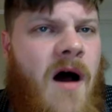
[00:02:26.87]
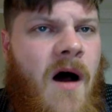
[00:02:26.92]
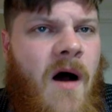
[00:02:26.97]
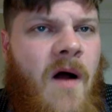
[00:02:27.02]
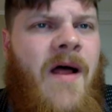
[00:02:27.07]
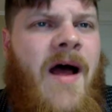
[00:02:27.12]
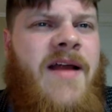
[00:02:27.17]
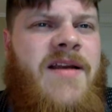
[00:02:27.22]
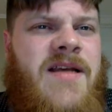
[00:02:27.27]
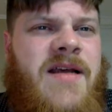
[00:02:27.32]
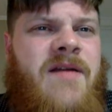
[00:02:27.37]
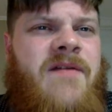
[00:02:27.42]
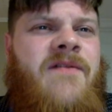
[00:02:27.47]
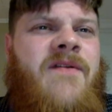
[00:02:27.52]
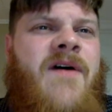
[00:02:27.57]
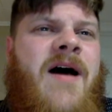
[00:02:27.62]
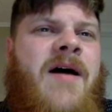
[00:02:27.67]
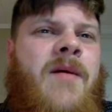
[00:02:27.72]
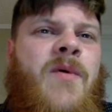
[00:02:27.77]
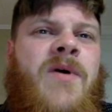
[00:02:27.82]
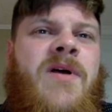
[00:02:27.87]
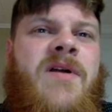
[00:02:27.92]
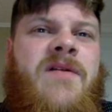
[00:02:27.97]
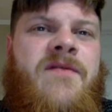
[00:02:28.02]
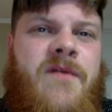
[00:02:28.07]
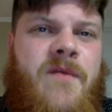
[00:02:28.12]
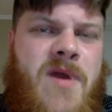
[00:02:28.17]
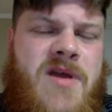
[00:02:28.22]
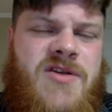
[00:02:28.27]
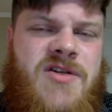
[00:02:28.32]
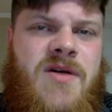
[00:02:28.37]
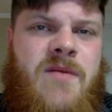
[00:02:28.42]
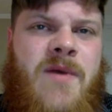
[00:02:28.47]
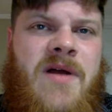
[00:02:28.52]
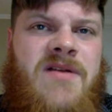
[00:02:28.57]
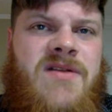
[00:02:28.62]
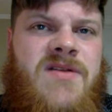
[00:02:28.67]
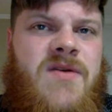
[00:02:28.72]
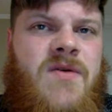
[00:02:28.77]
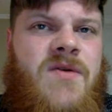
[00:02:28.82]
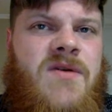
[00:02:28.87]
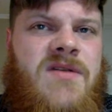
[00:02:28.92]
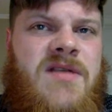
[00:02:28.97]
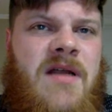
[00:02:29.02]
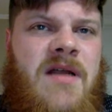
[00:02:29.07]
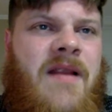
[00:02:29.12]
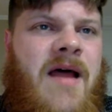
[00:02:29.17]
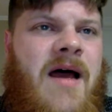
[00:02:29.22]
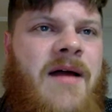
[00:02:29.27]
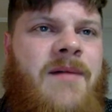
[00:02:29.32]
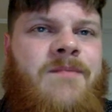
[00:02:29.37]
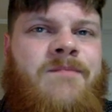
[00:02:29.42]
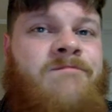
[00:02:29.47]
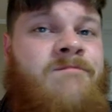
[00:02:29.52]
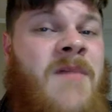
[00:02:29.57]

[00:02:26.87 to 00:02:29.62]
all identifiable information about students online,